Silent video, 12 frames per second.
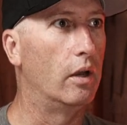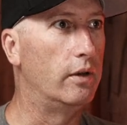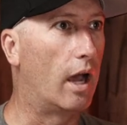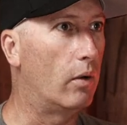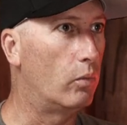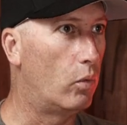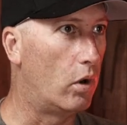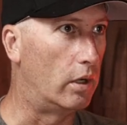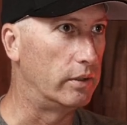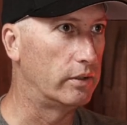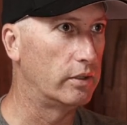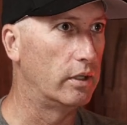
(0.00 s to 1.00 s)
not
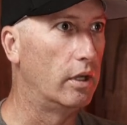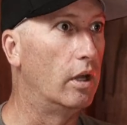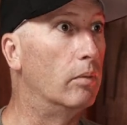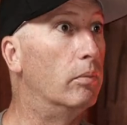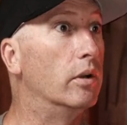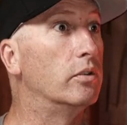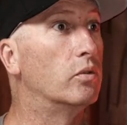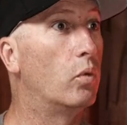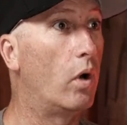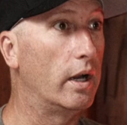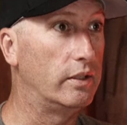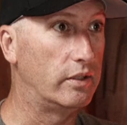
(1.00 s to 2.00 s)
once, but
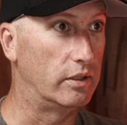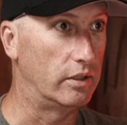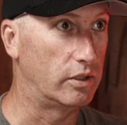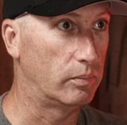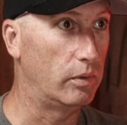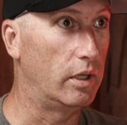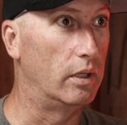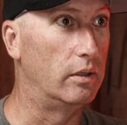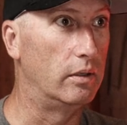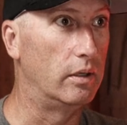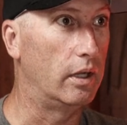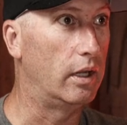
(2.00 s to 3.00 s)
twice in
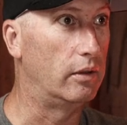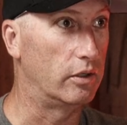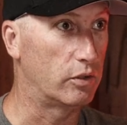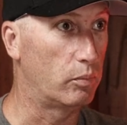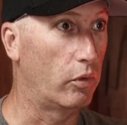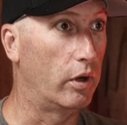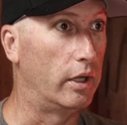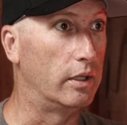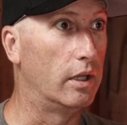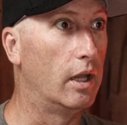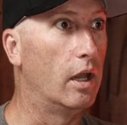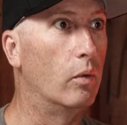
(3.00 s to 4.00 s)
the spring